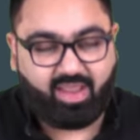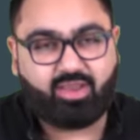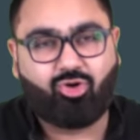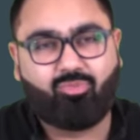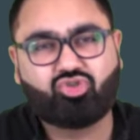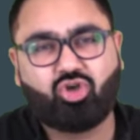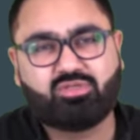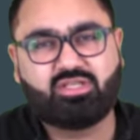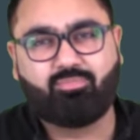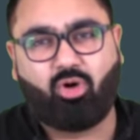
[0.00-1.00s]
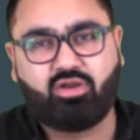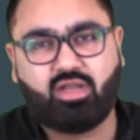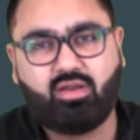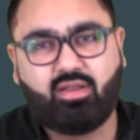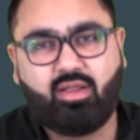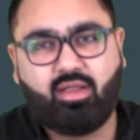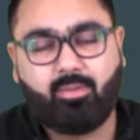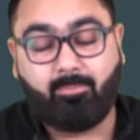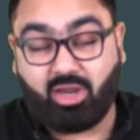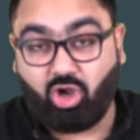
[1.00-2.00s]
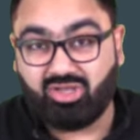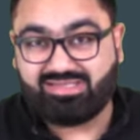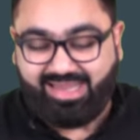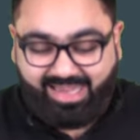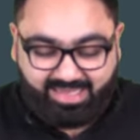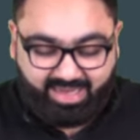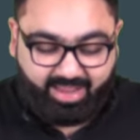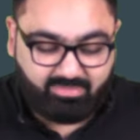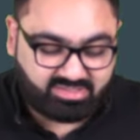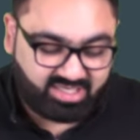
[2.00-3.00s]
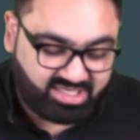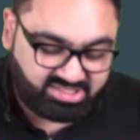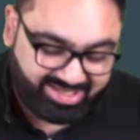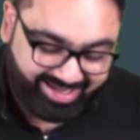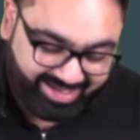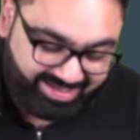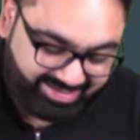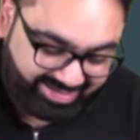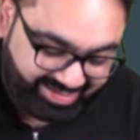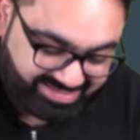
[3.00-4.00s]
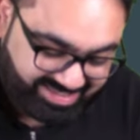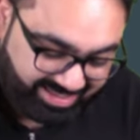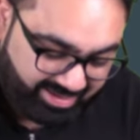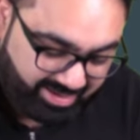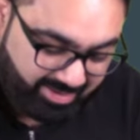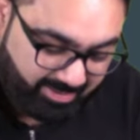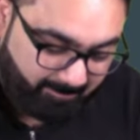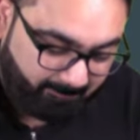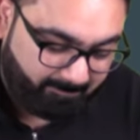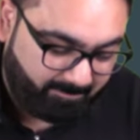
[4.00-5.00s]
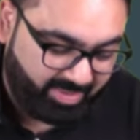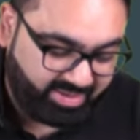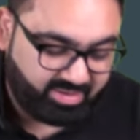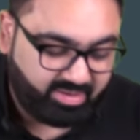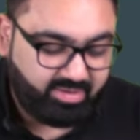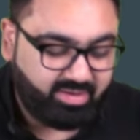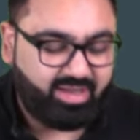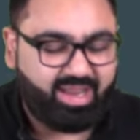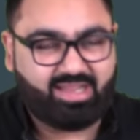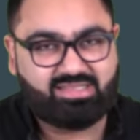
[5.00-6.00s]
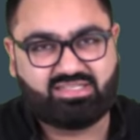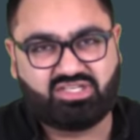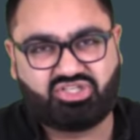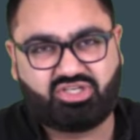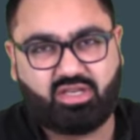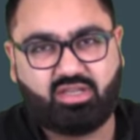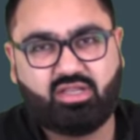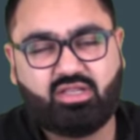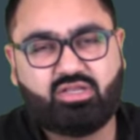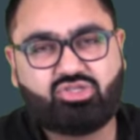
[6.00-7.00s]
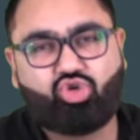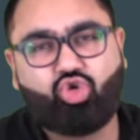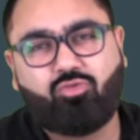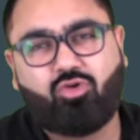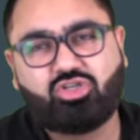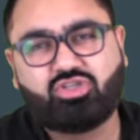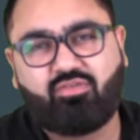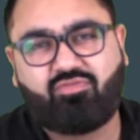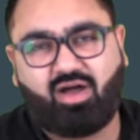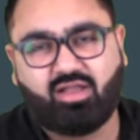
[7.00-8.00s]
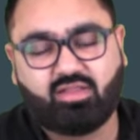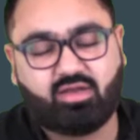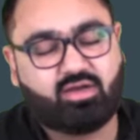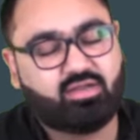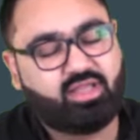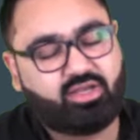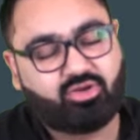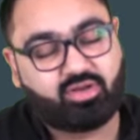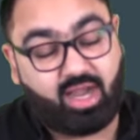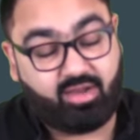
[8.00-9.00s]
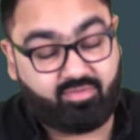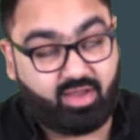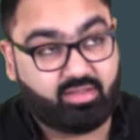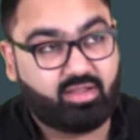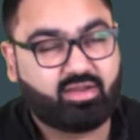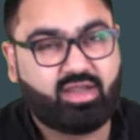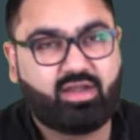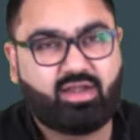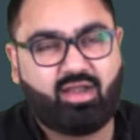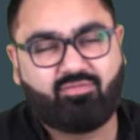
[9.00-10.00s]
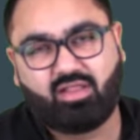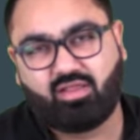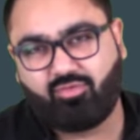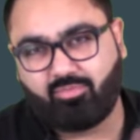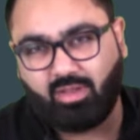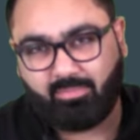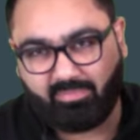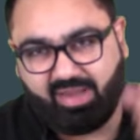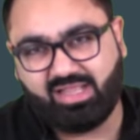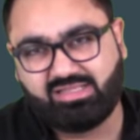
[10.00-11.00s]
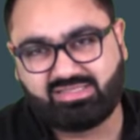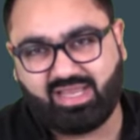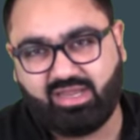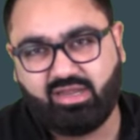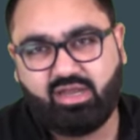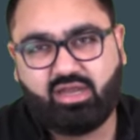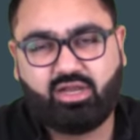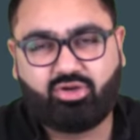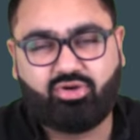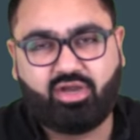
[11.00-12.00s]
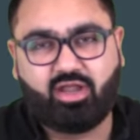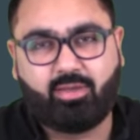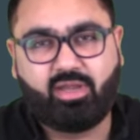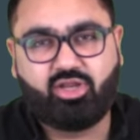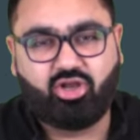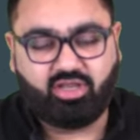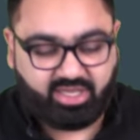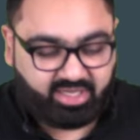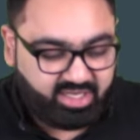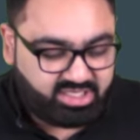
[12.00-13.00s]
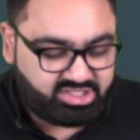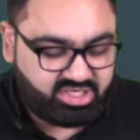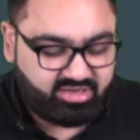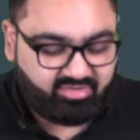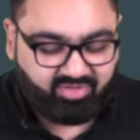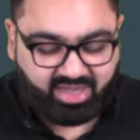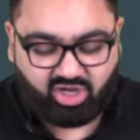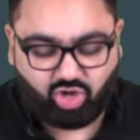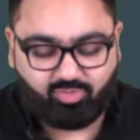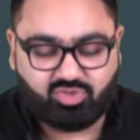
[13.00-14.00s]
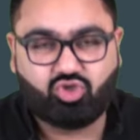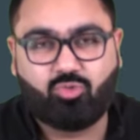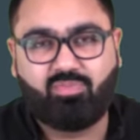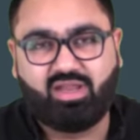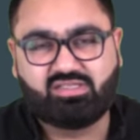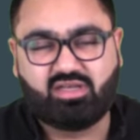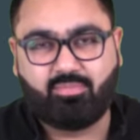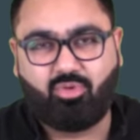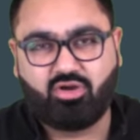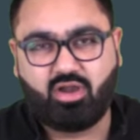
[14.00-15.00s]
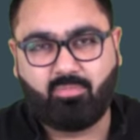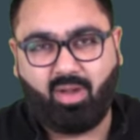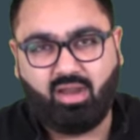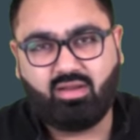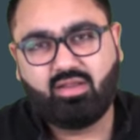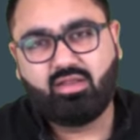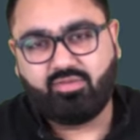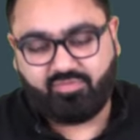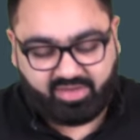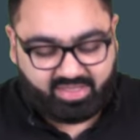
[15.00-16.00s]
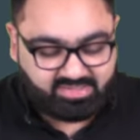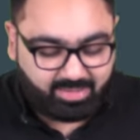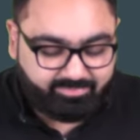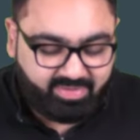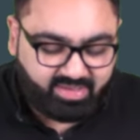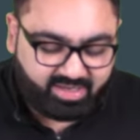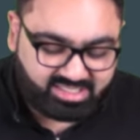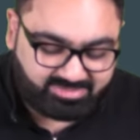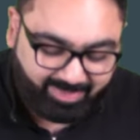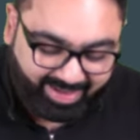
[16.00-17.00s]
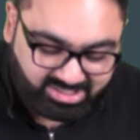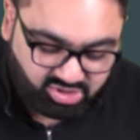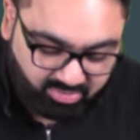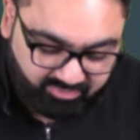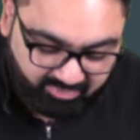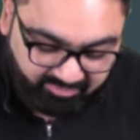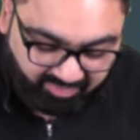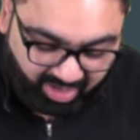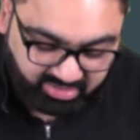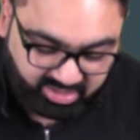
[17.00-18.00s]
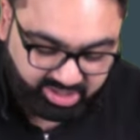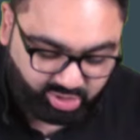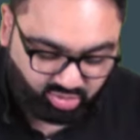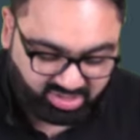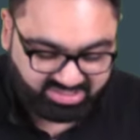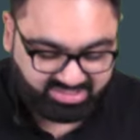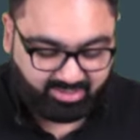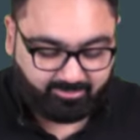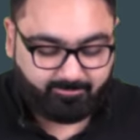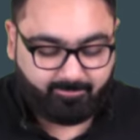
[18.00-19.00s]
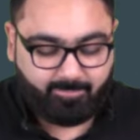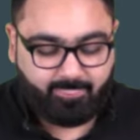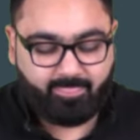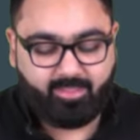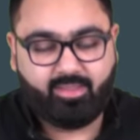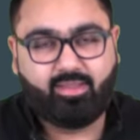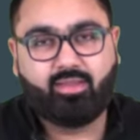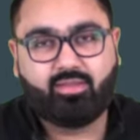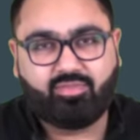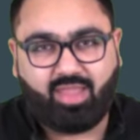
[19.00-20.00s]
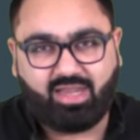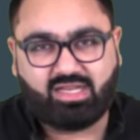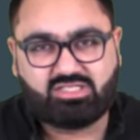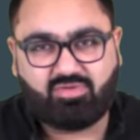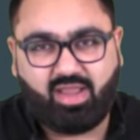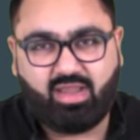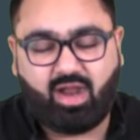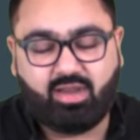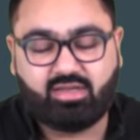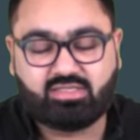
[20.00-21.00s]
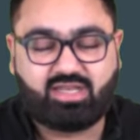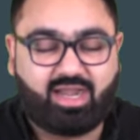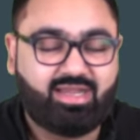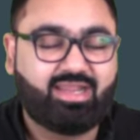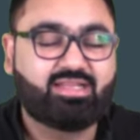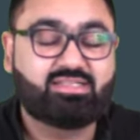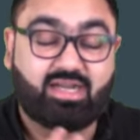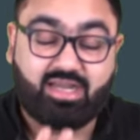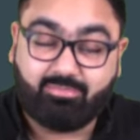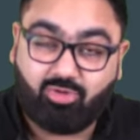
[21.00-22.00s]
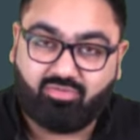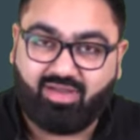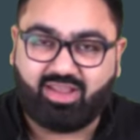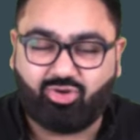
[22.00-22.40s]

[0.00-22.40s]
Y chromosome is important because it helps us in tracing paternal ancestry. So, who was your father, then your grandfather, great grandfather from the male side to determine your lineage? Y chromosome plays an important part. The reason being it is passed on from father to the son. That is why understanding and studying about Y